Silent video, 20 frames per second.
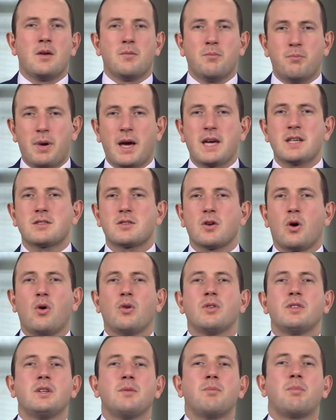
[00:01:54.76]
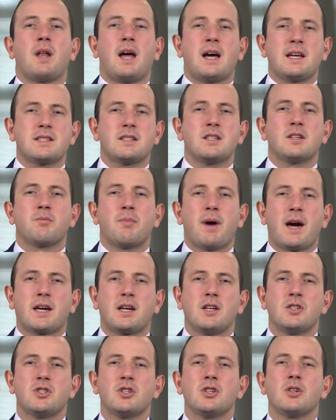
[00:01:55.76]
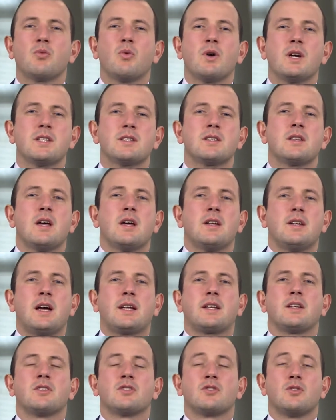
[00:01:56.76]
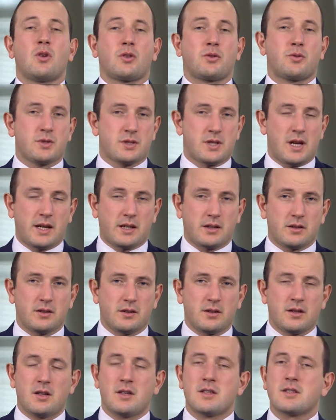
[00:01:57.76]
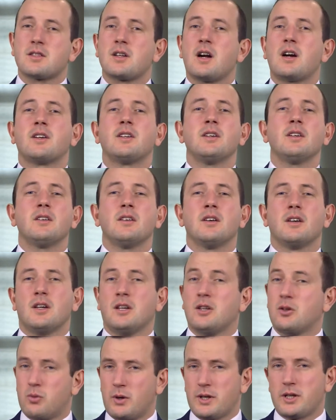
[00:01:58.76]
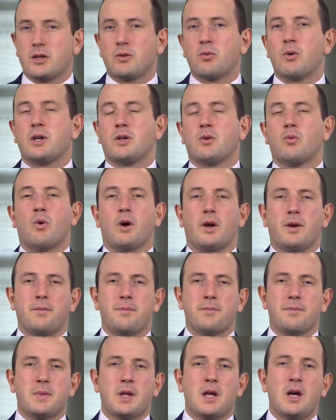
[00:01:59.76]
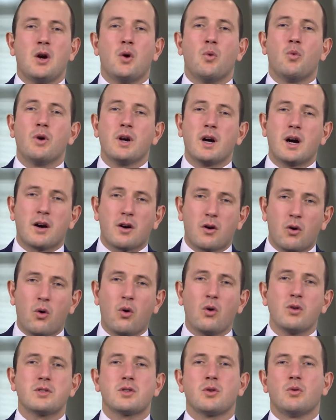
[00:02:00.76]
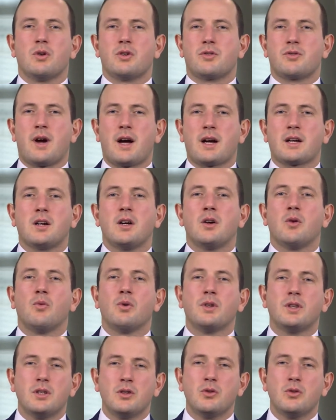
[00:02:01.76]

based on the plastic packaging waste that is not recycled starting in 2021. We are also on track with the